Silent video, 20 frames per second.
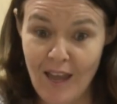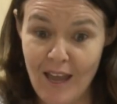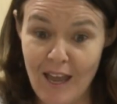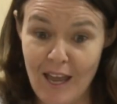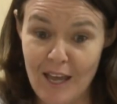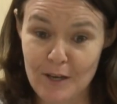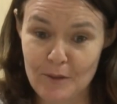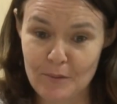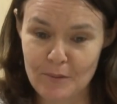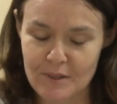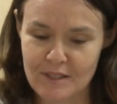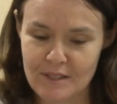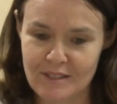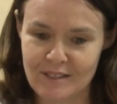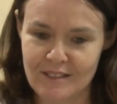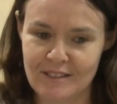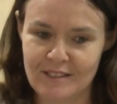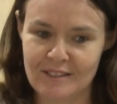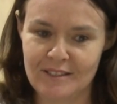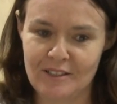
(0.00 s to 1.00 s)
And it
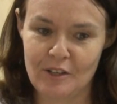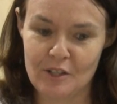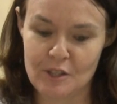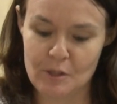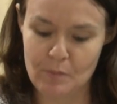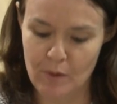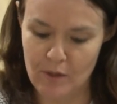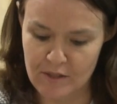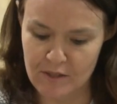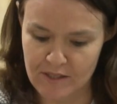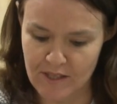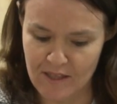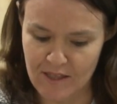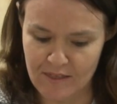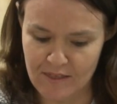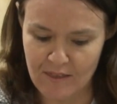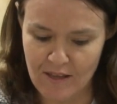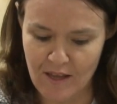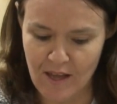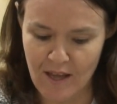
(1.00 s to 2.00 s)
was, I suppose,
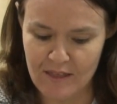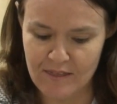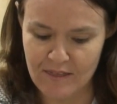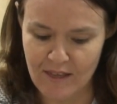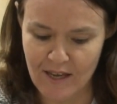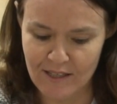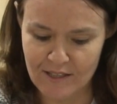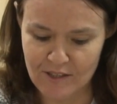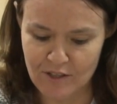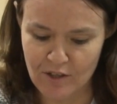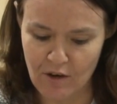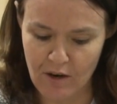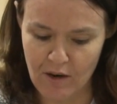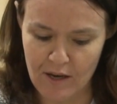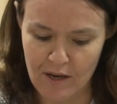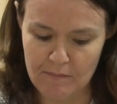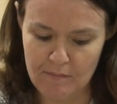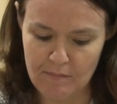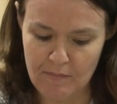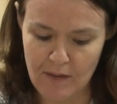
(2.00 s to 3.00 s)
at that
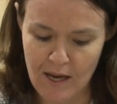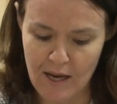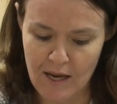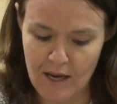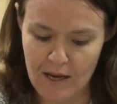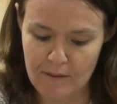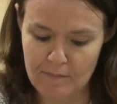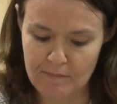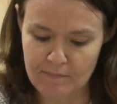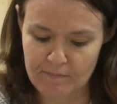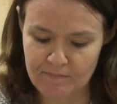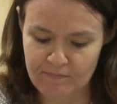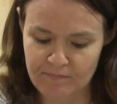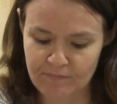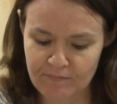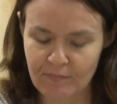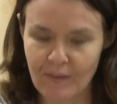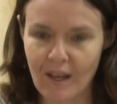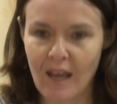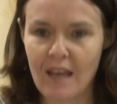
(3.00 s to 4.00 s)
time,
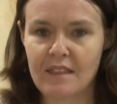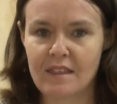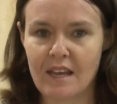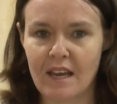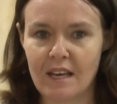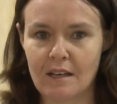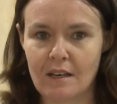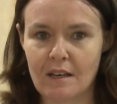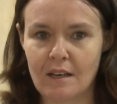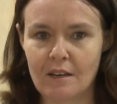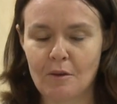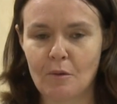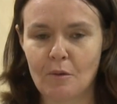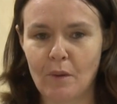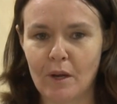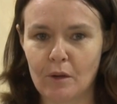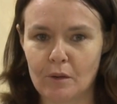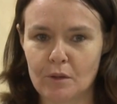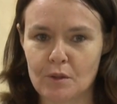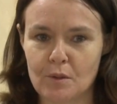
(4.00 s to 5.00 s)
he then
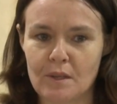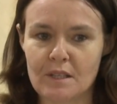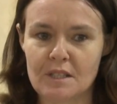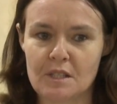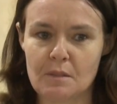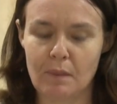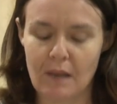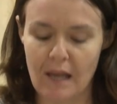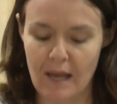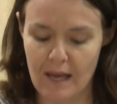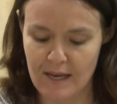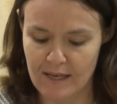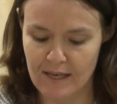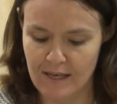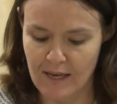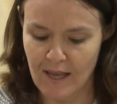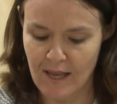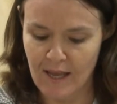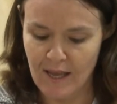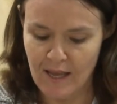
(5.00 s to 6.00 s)
went on to
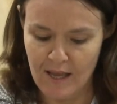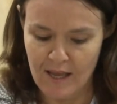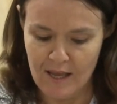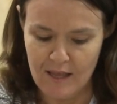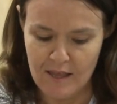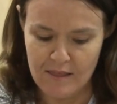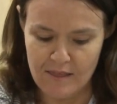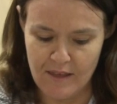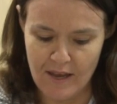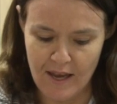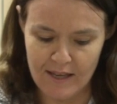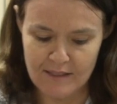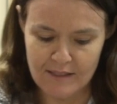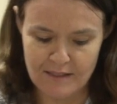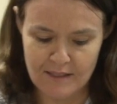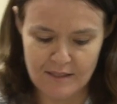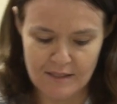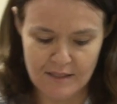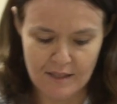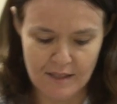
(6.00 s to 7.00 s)
explain
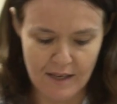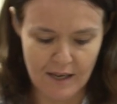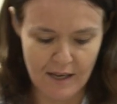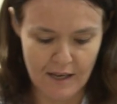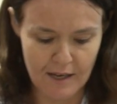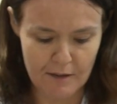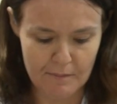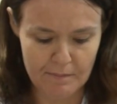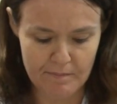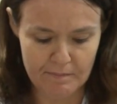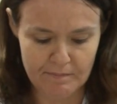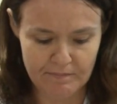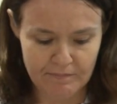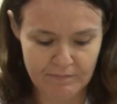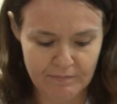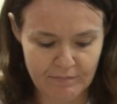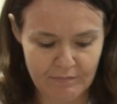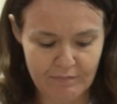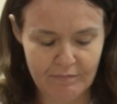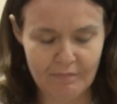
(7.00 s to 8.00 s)
that,
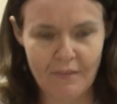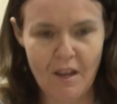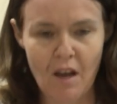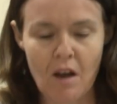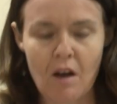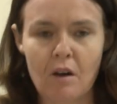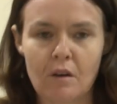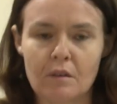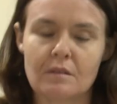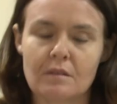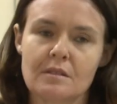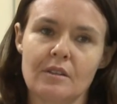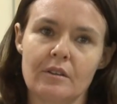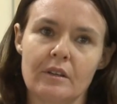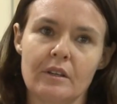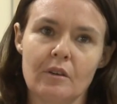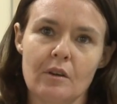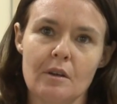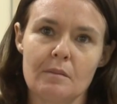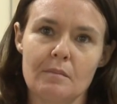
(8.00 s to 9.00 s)

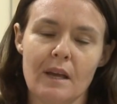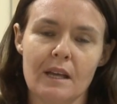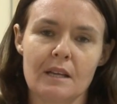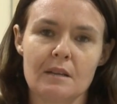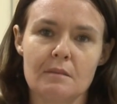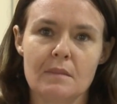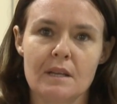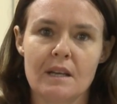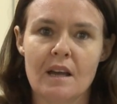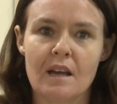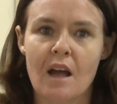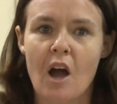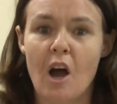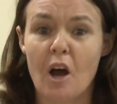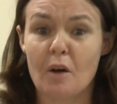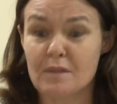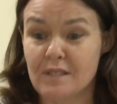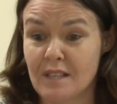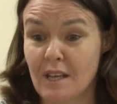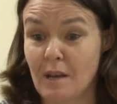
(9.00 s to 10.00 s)

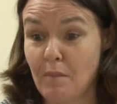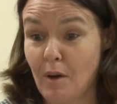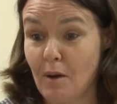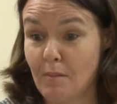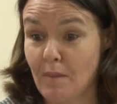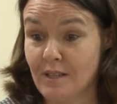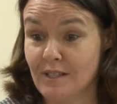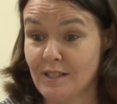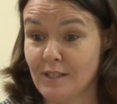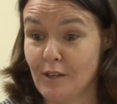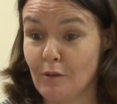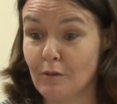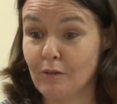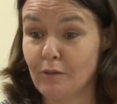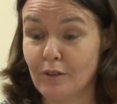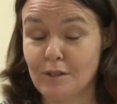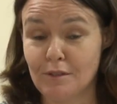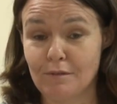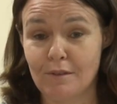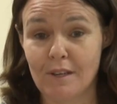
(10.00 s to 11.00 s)
I was there by myself,
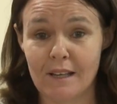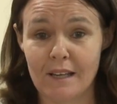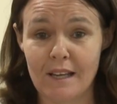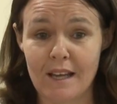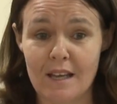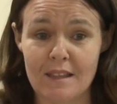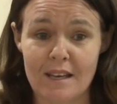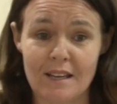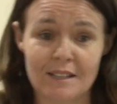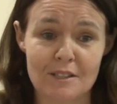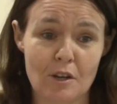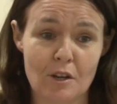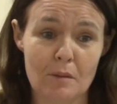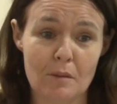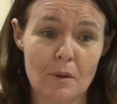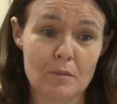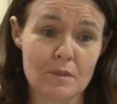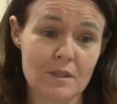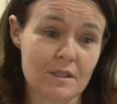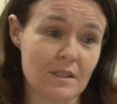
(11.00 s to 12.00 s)
because really at that time
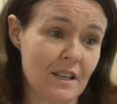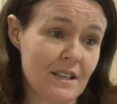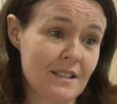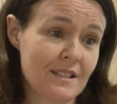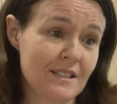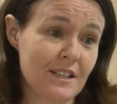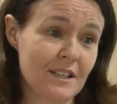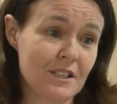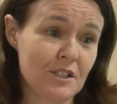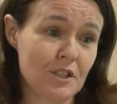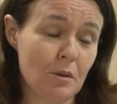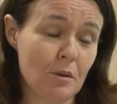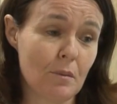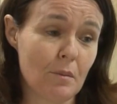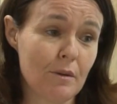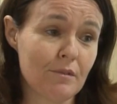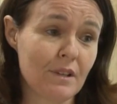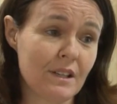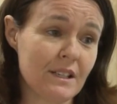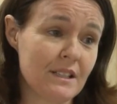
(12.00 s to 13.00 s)
it was an ECG and
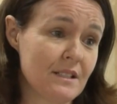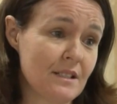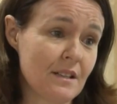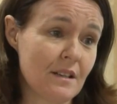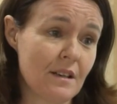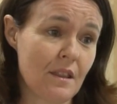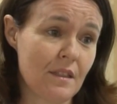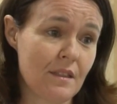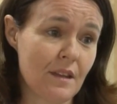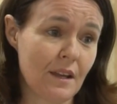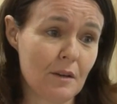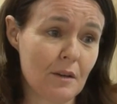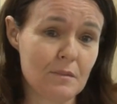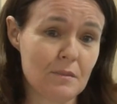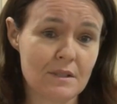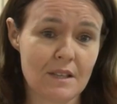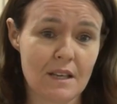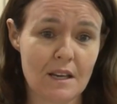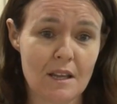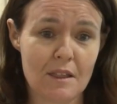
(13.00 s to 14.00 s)
we really didn't think it
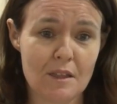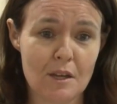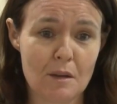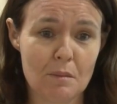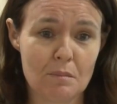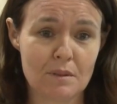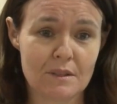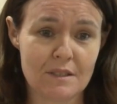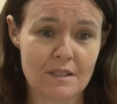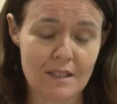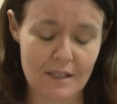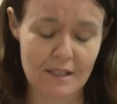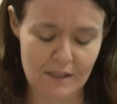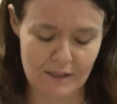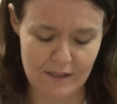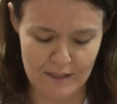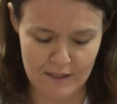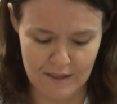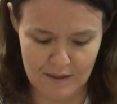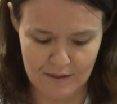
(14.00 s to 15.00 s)
was anything
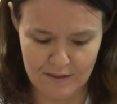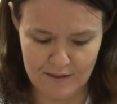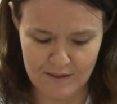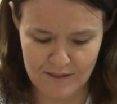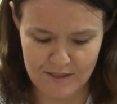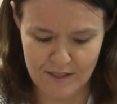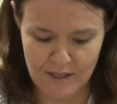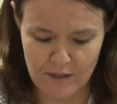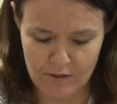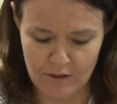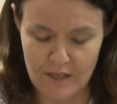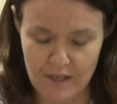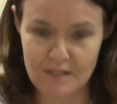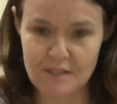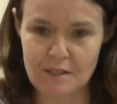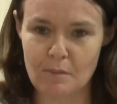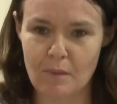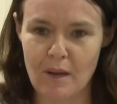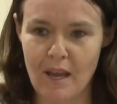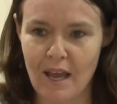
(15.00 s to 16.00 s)
particularly
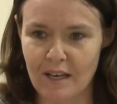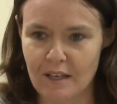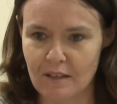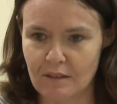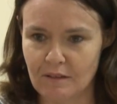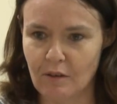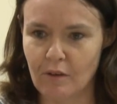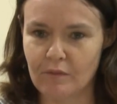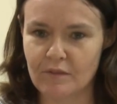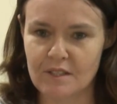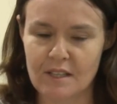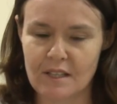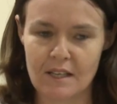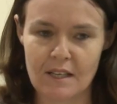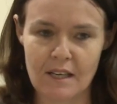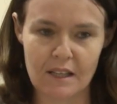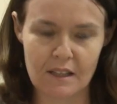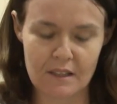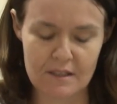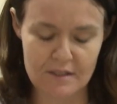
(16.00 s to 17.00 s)
serious, and we had obviously
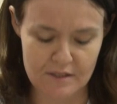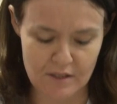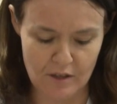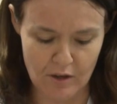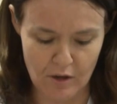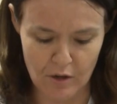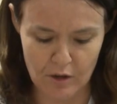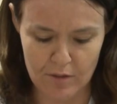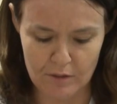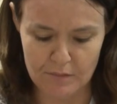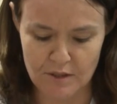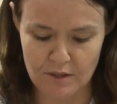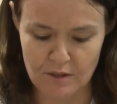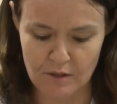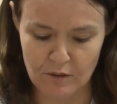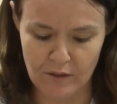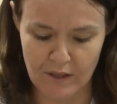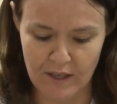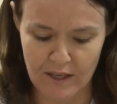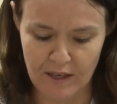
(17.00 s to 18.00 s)
Nicholas at home to
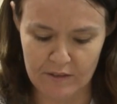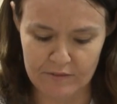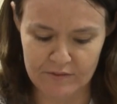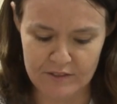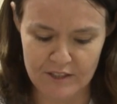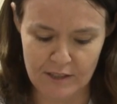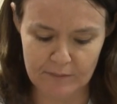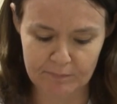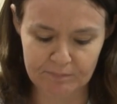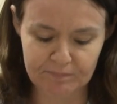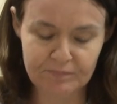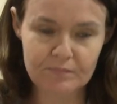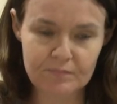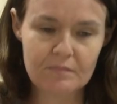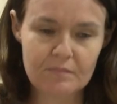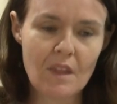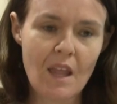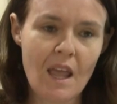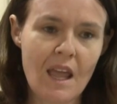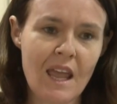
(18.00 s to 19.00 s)
look after.
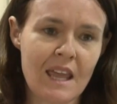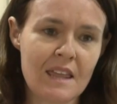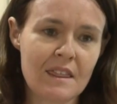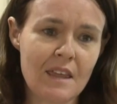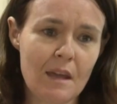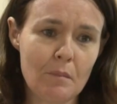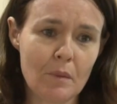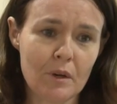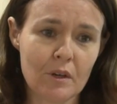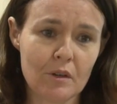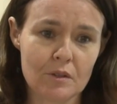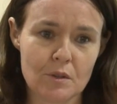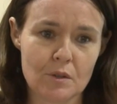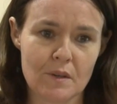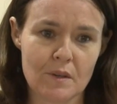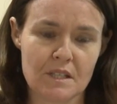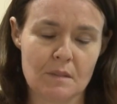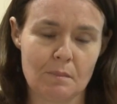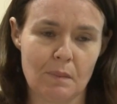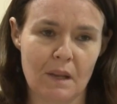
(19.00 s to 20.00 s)
He then went on to
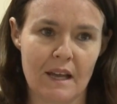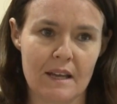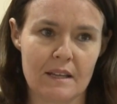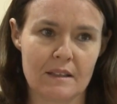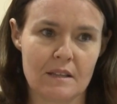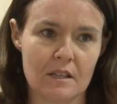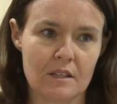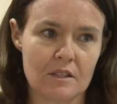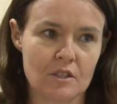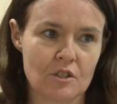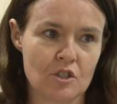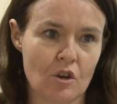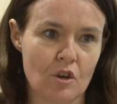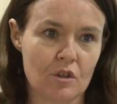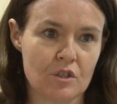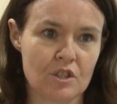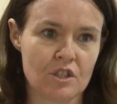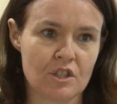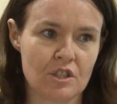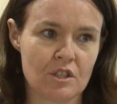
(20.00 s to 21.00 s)
explain that
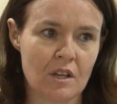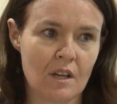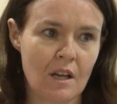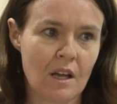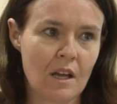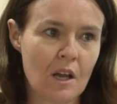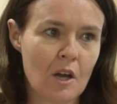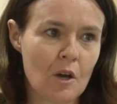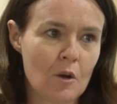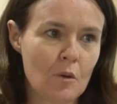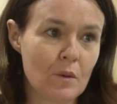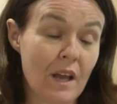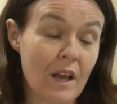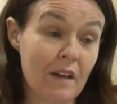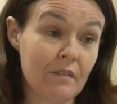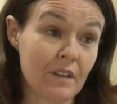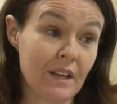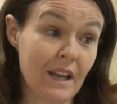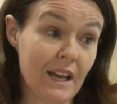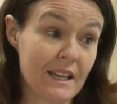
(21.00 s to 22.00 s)
Josh would
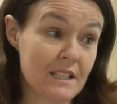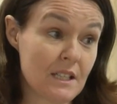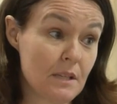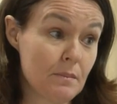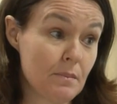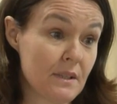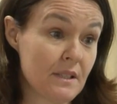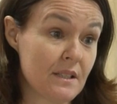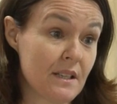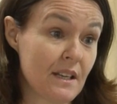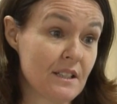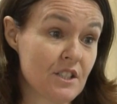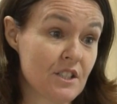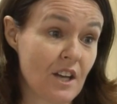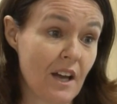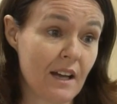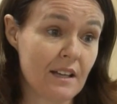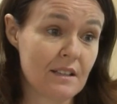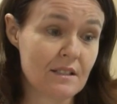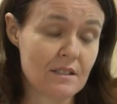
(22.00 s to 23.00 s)
have an 80%
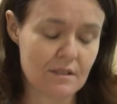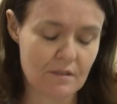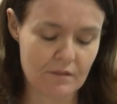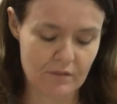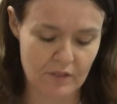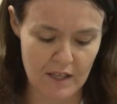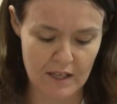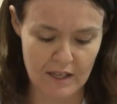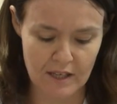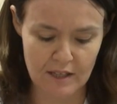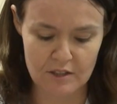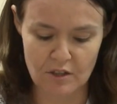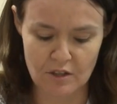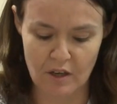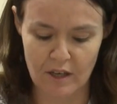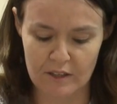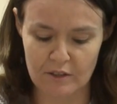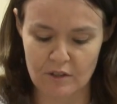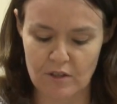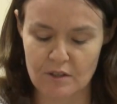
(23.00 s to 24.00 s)
chance of getting a
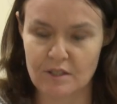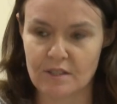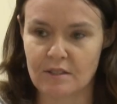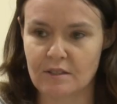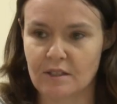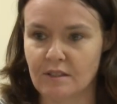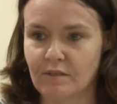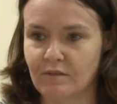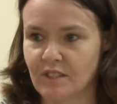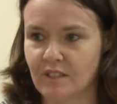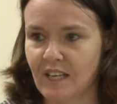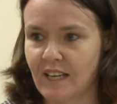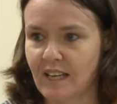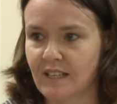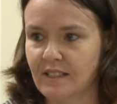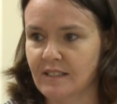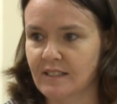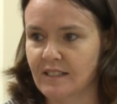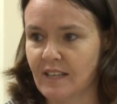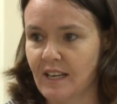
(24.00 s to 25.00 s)
diagnosis of
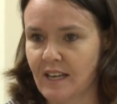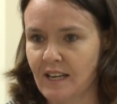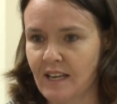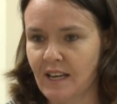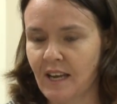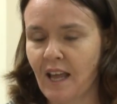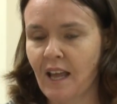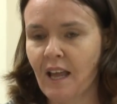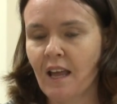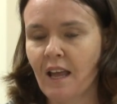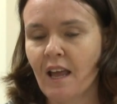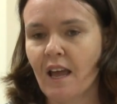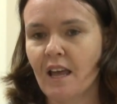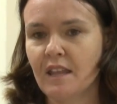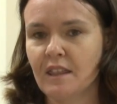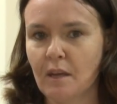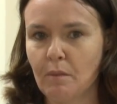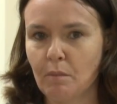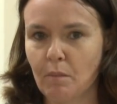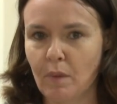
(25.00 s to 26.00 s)
TSC,
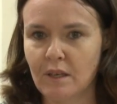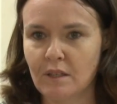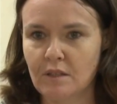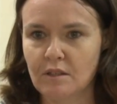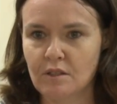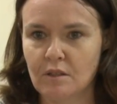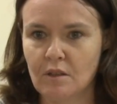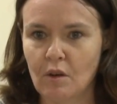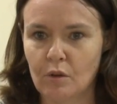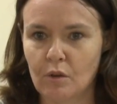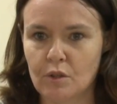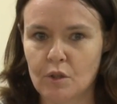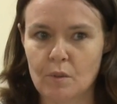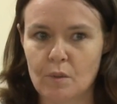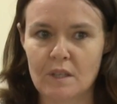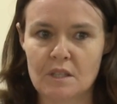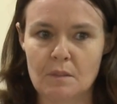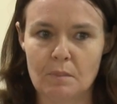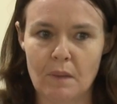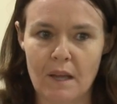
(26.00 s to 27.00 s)
and then went on to
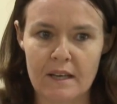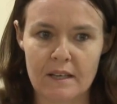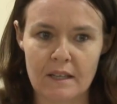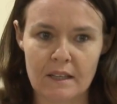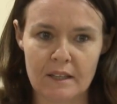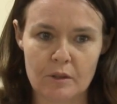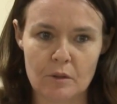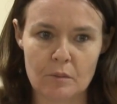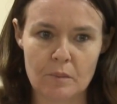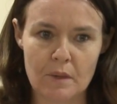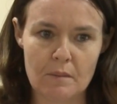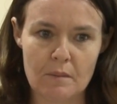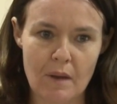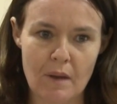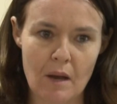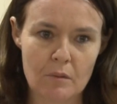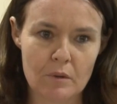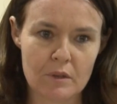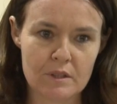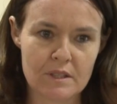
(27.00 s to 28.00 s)
explain a little bit
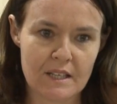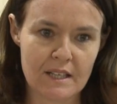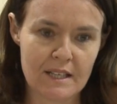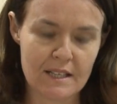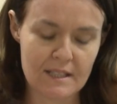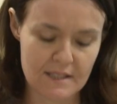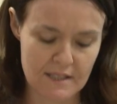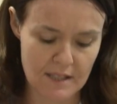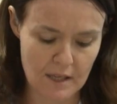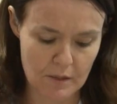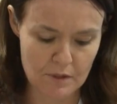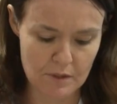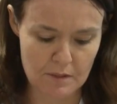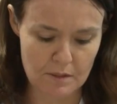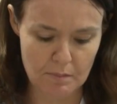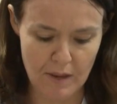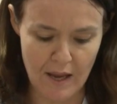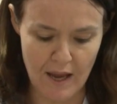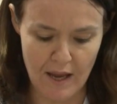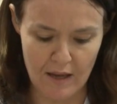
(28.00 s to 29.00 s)
about what TSC was
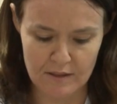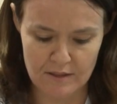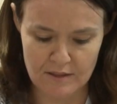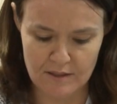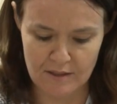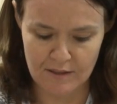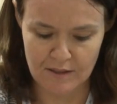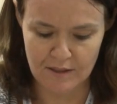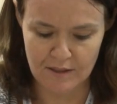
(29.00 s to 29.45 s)
about.